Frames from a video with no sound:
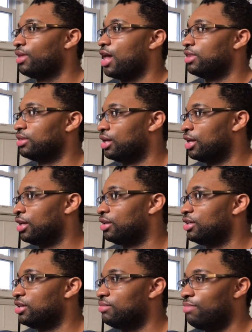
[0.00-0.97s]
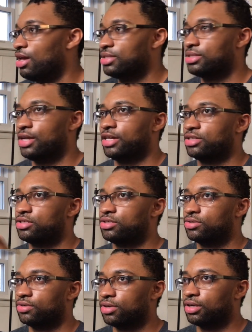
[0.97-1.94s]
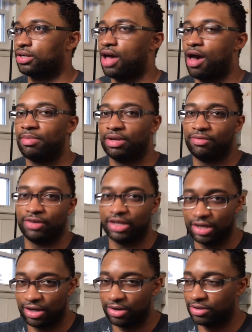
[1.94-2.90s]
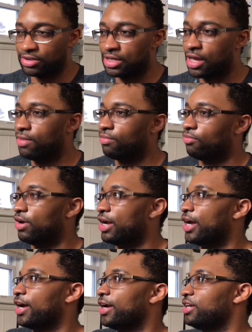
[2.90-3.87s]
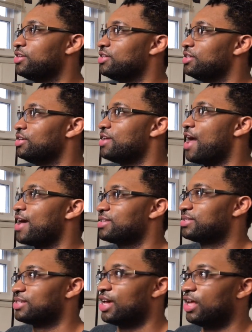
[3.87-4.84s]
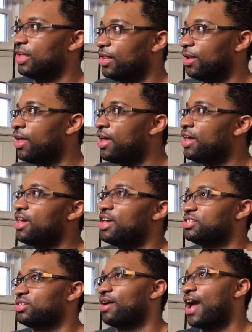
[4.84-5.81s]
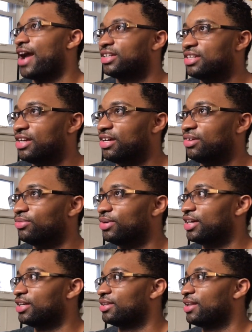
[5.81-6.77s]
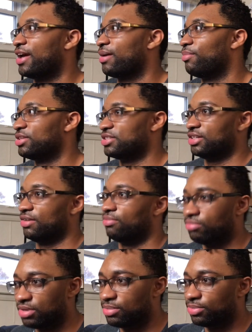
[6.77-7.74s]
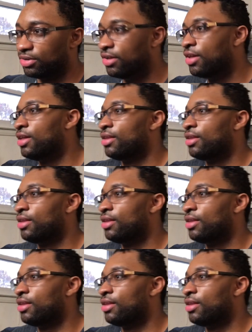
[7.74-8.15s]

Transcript: and then he makes like short comedy videos where he has Cell interacting with like a bunch of different people.